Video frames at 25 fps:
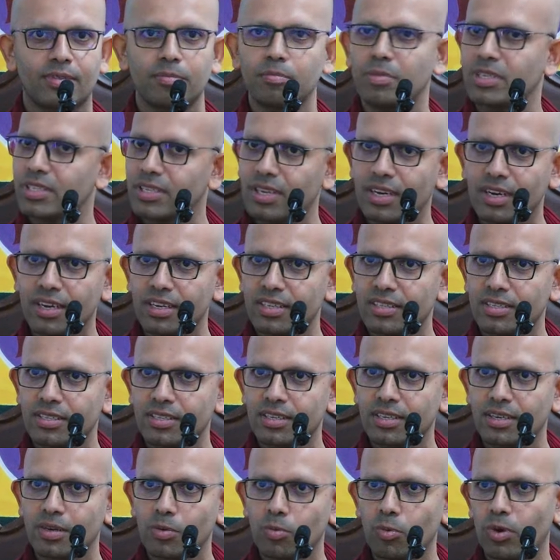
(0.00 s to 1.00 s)
Besides,
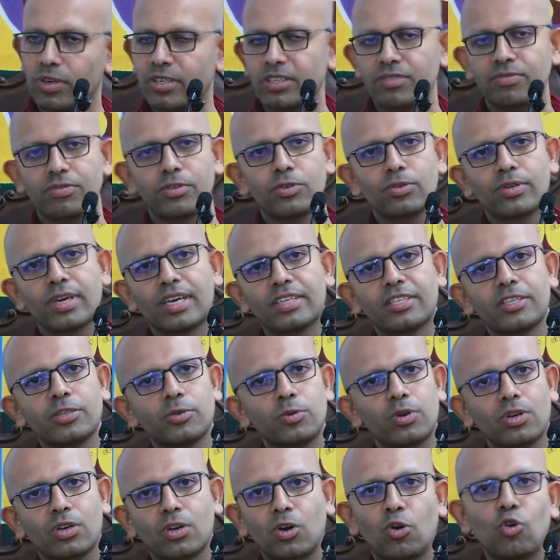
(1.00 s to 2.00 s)
what if you get
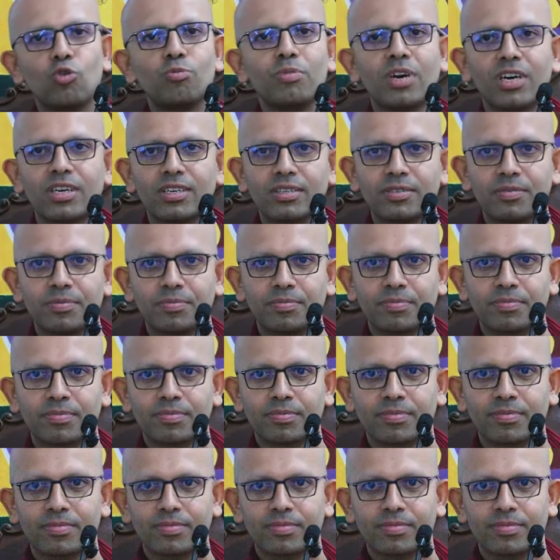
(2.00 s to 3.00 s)
into a coma?
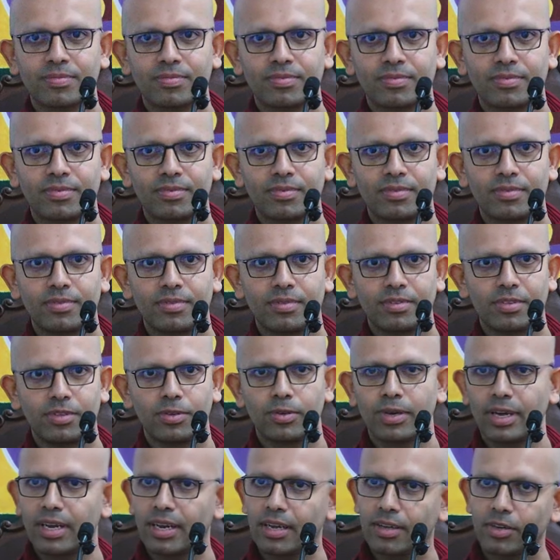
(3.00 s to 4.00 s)

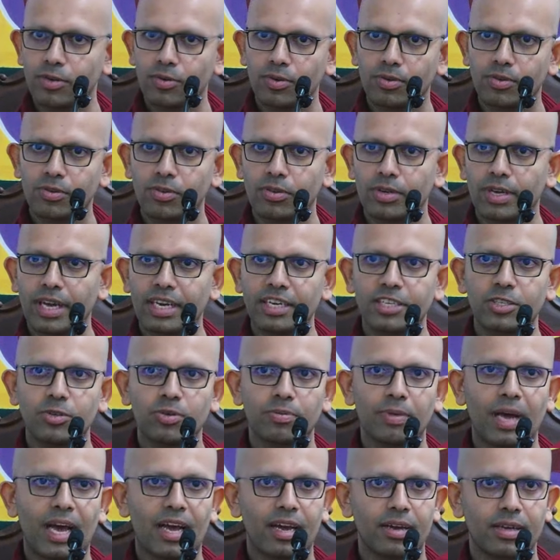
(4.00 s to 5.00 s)
You get, a, you, you get
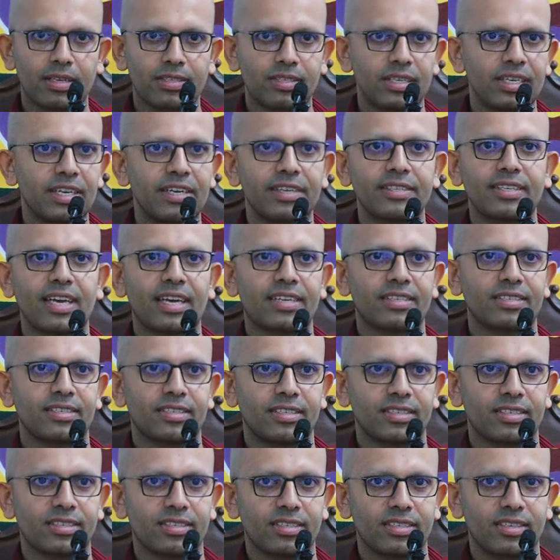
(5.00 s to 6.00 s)
into a, a serious
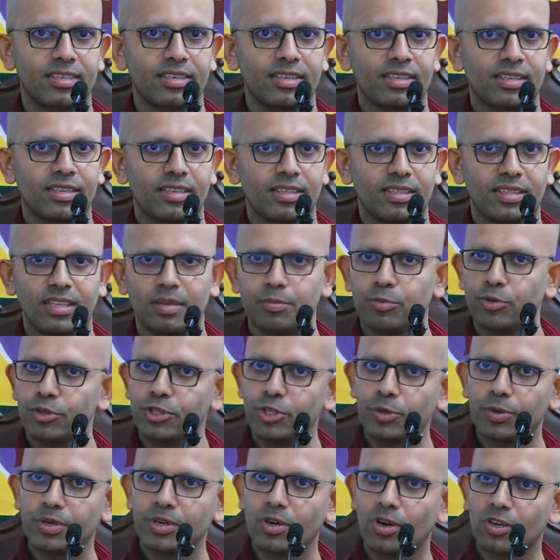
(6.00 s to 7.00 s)
accident. They
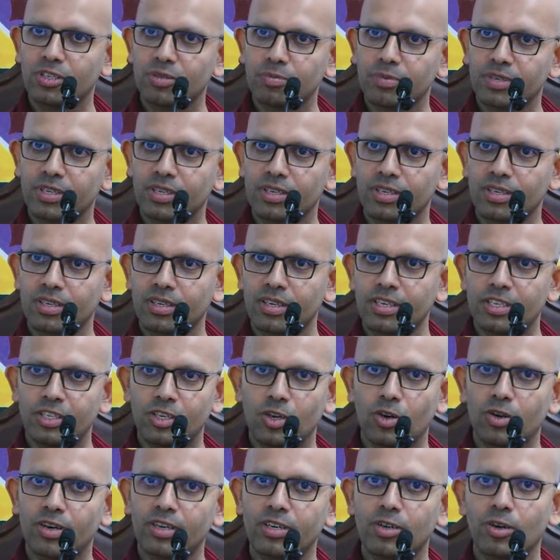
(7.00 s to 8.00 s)
put you in hospital.
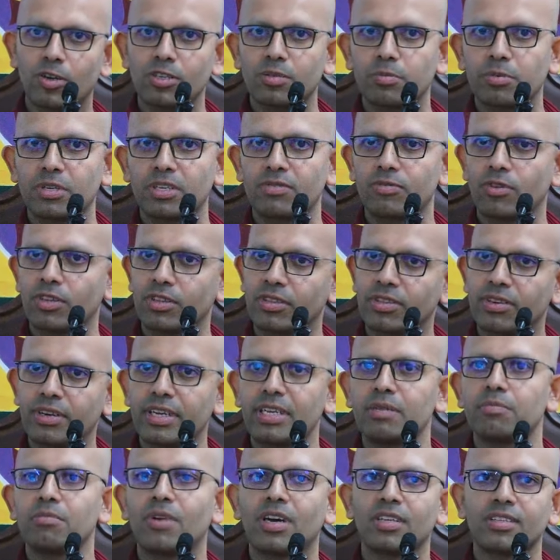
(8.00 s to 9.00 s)
You're in hospital for
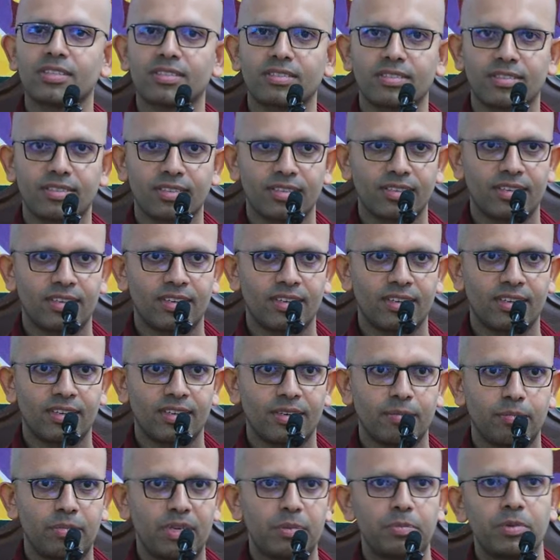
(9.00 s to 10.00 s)
three months.
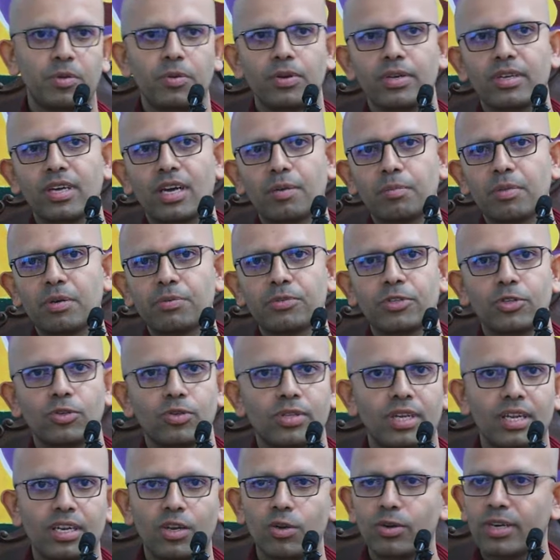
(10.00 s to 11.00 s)
People will come up to you,
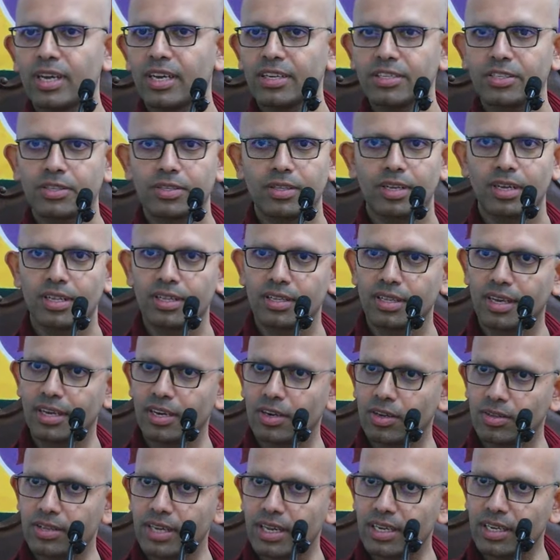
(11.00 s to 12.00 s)
they'll look at you, they'll, they, you
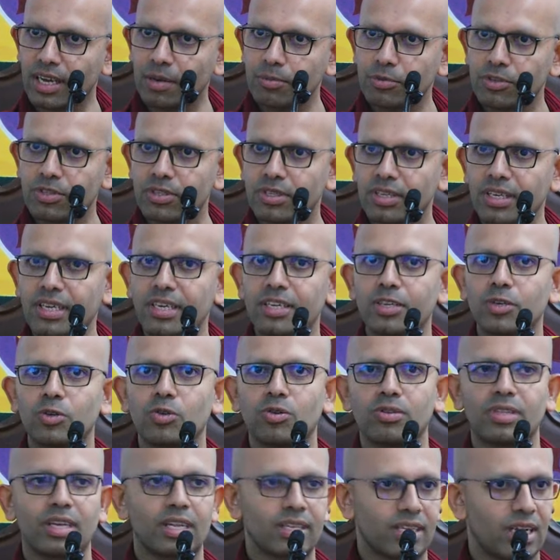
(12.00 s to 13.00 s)
know, they'll come to see
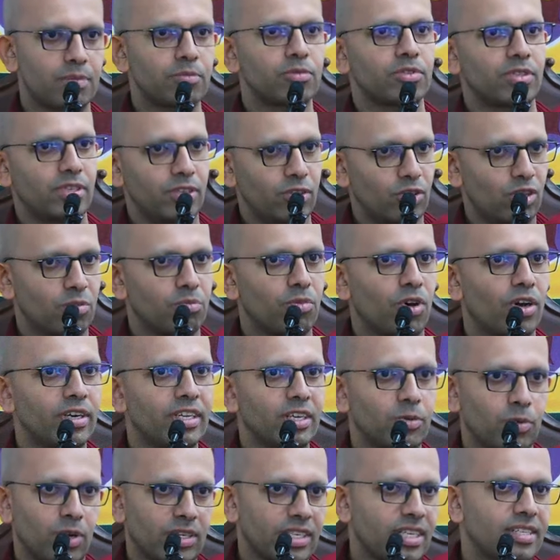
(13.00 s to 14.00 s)
you, they'll come to see your
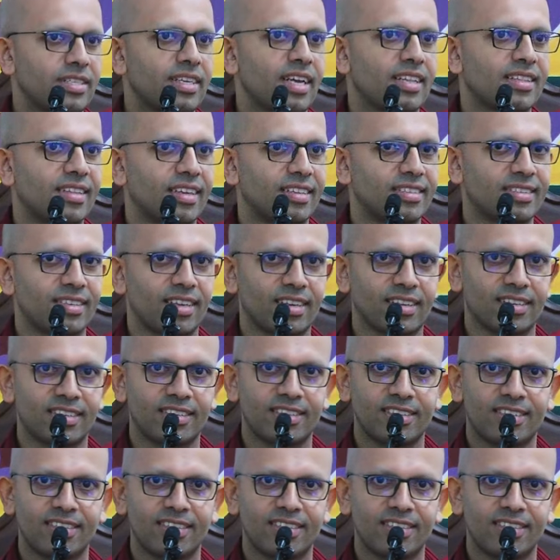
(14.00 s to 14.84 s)
body. What else can they see?